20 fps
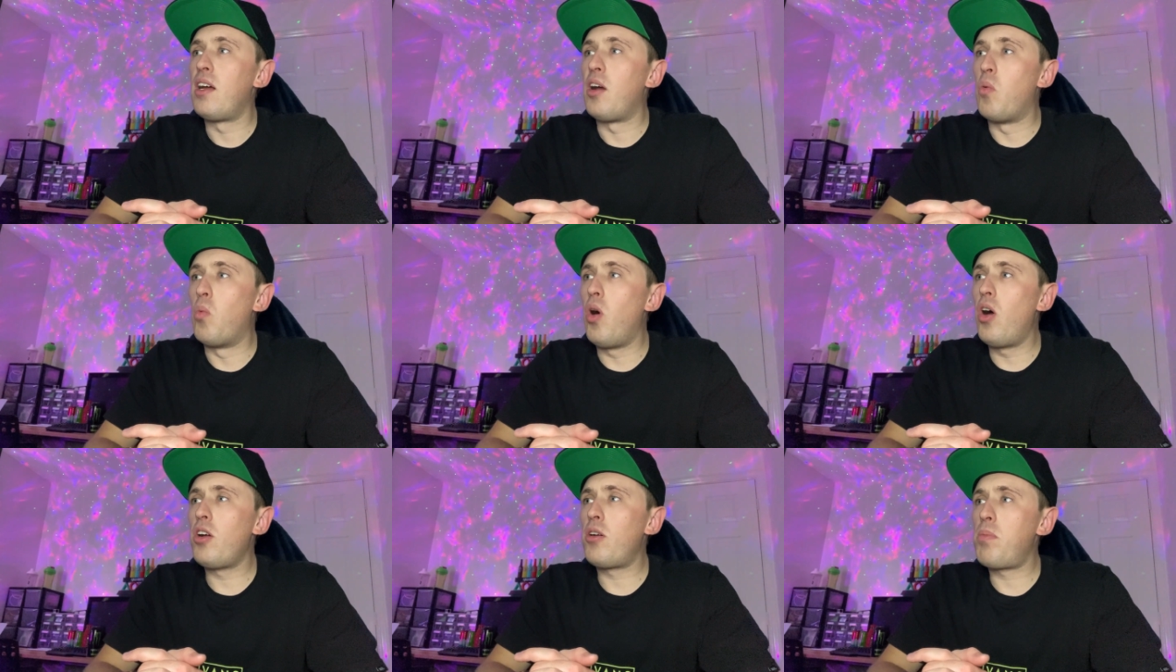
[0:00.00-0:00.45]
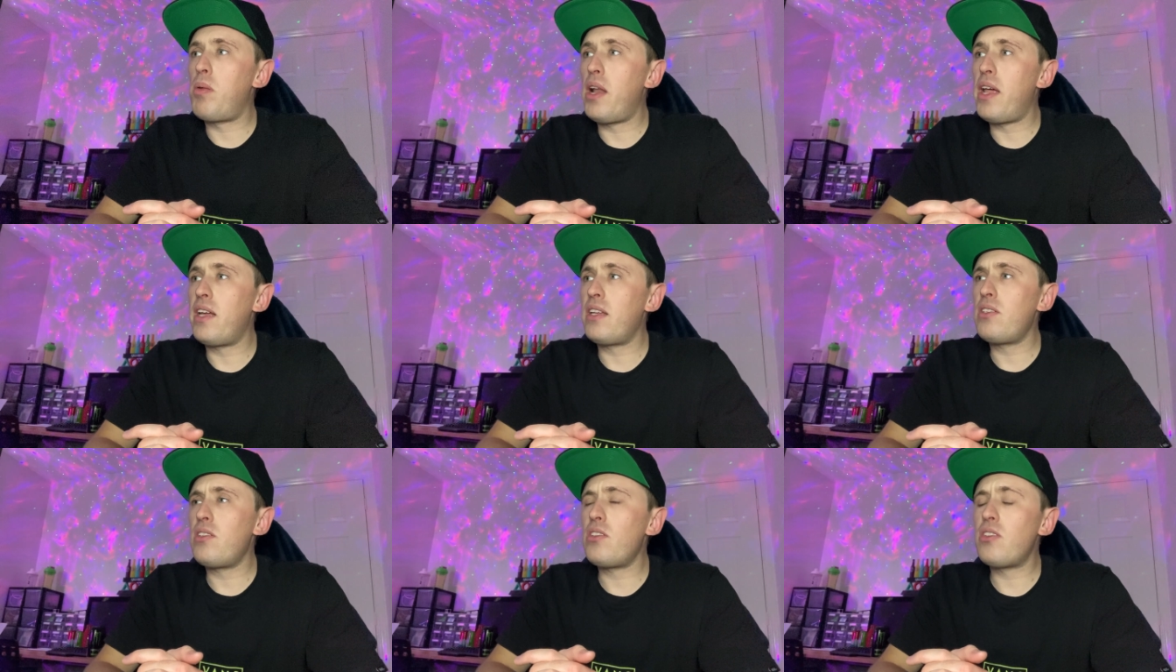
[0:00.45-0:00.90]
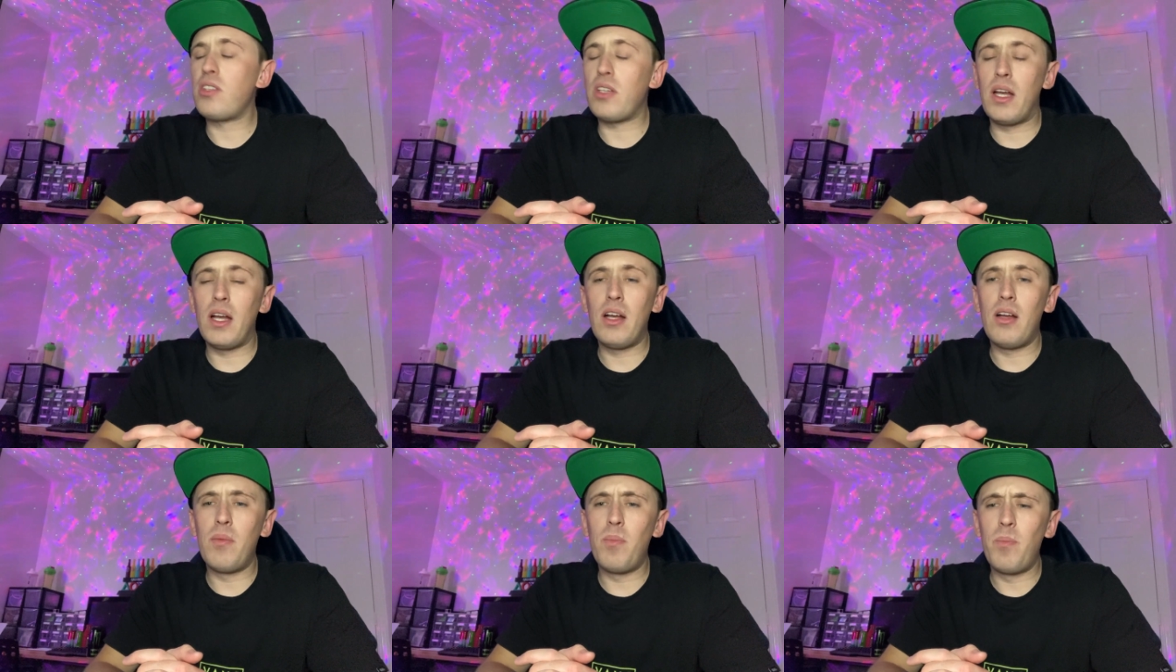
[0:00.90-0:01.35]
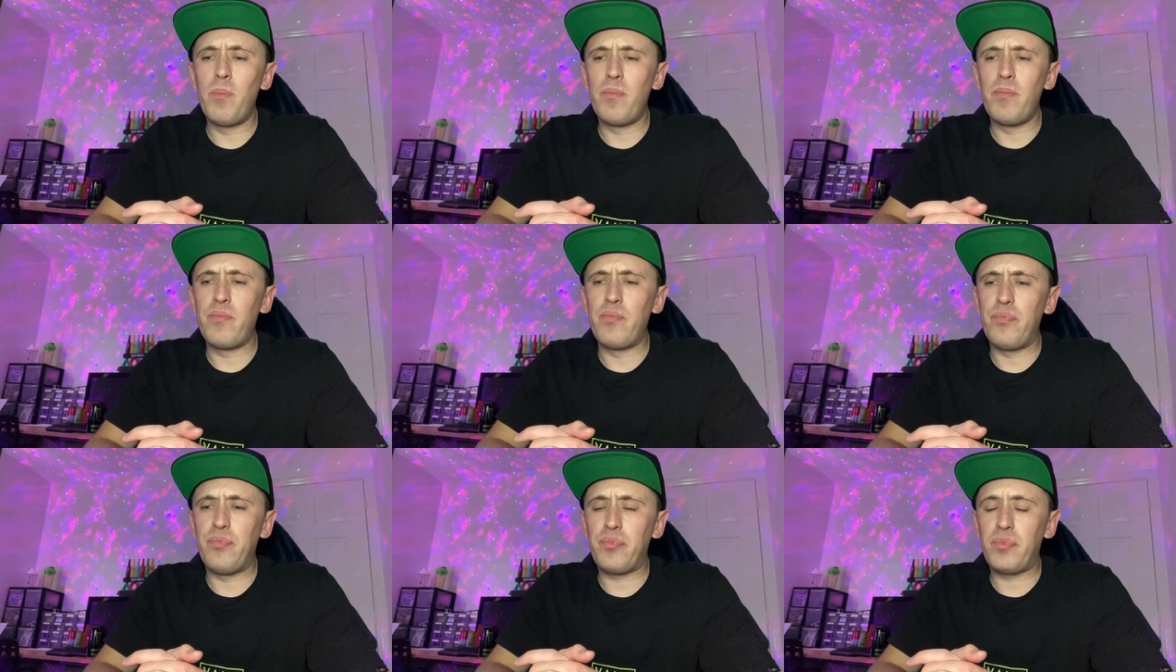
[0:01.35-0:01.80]
Work plans,
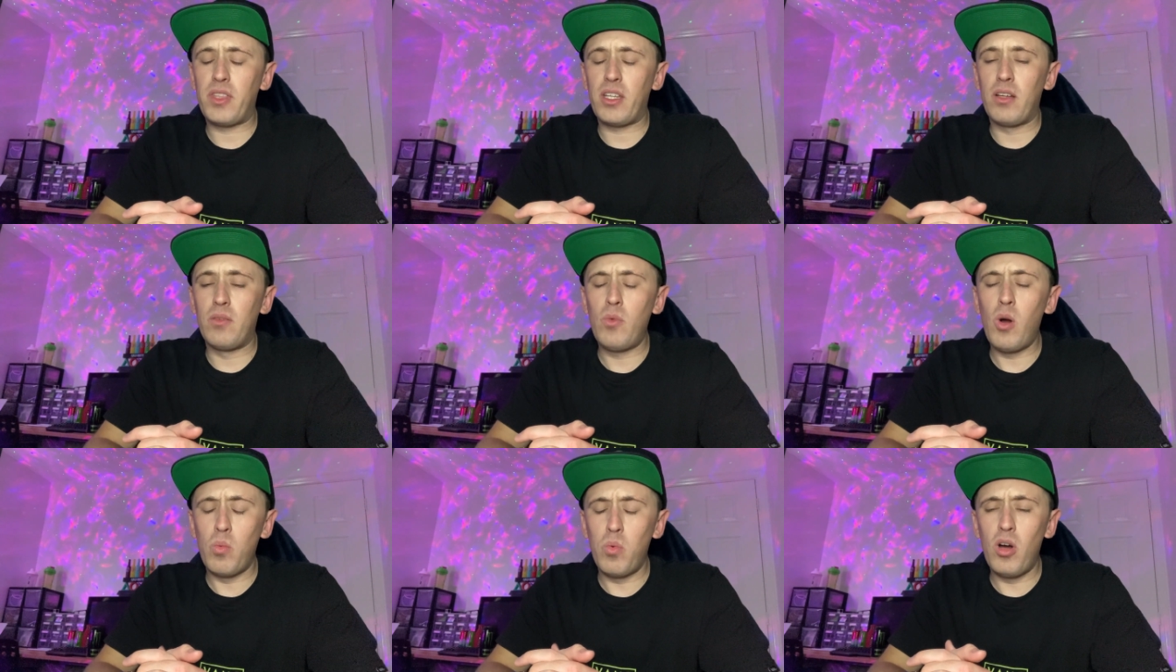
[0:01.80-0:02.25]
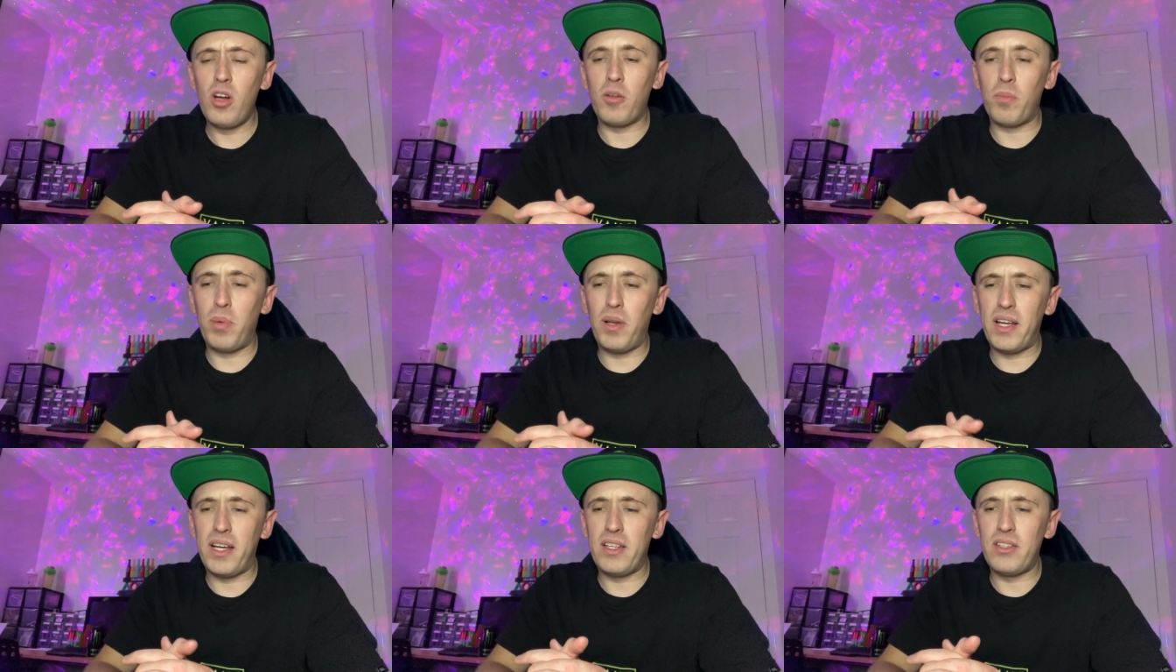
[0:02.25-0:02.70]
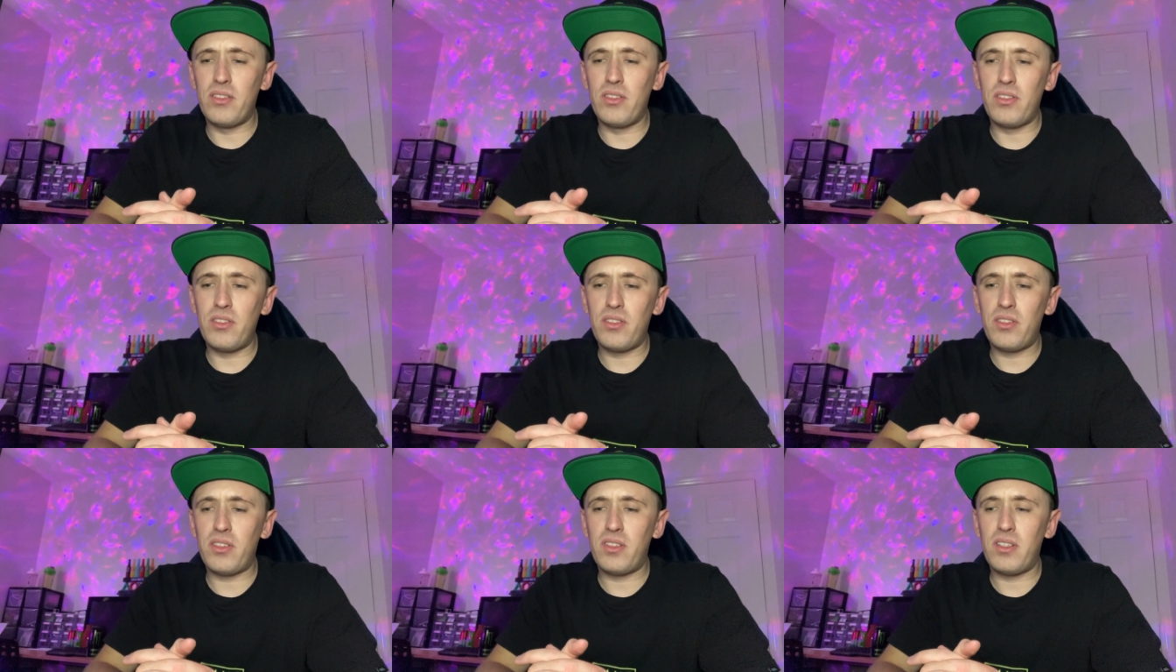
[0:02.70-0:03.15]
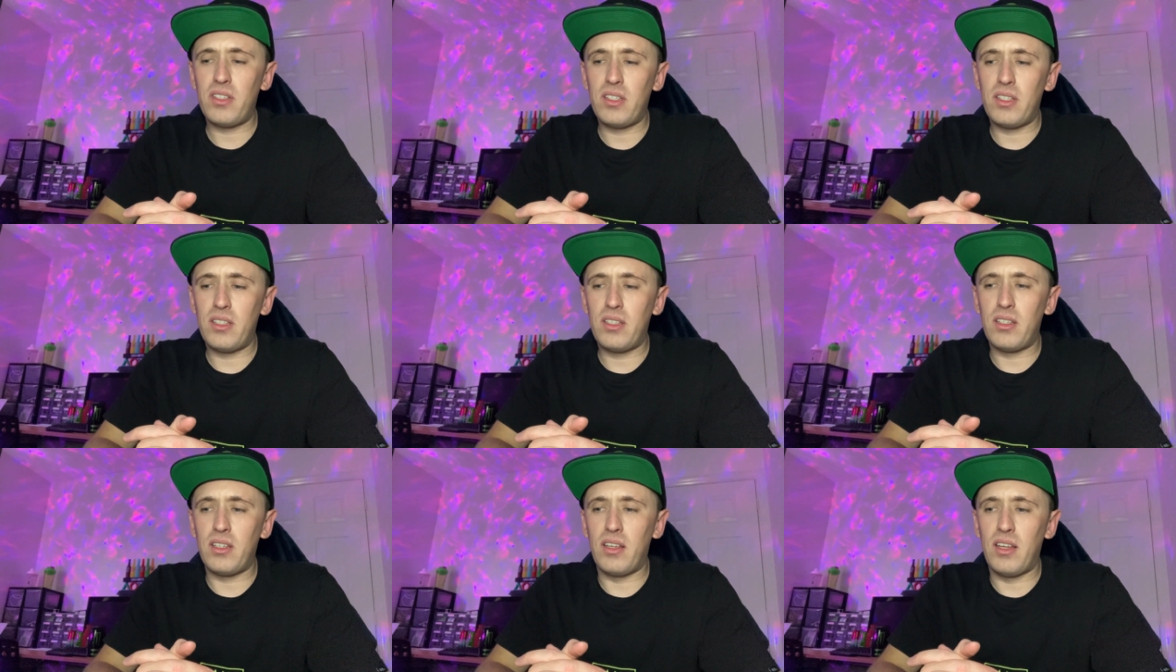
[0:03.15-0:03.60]
um, well, work plans.
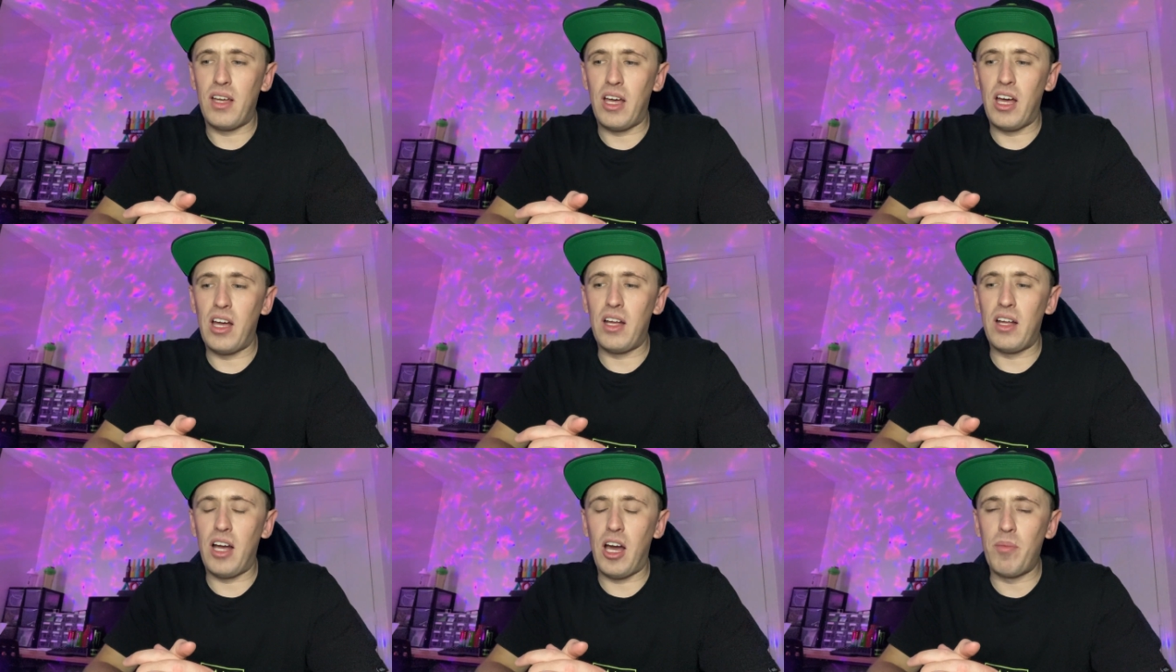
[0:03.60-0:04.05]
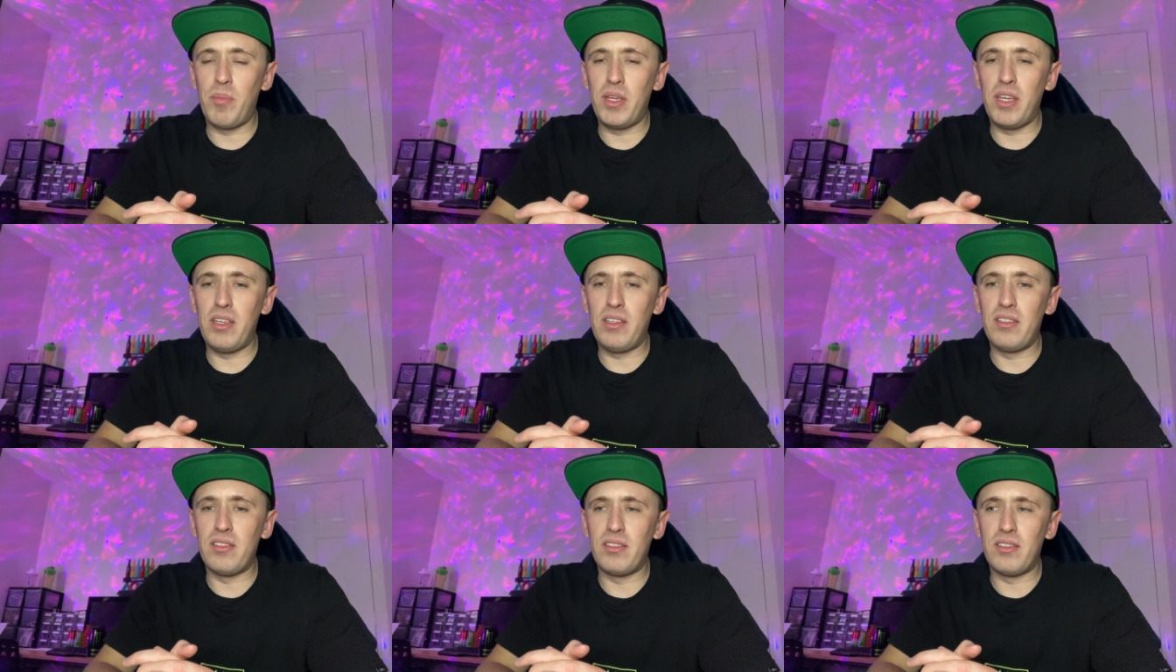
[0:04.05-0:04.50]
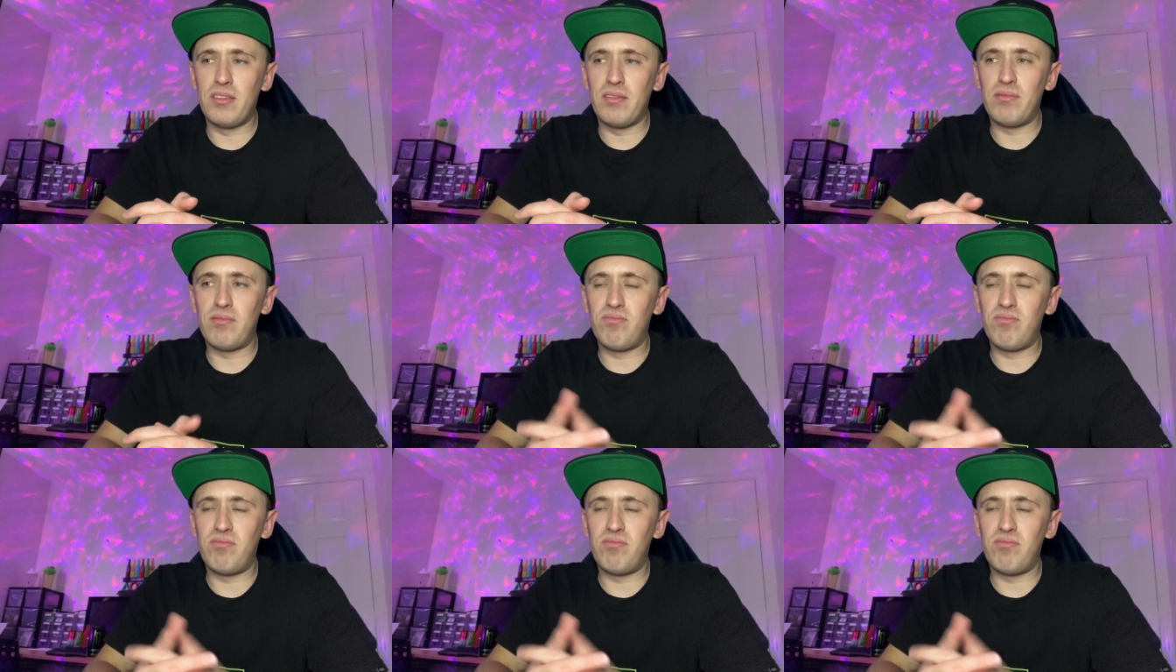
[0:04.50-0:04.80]
I mean,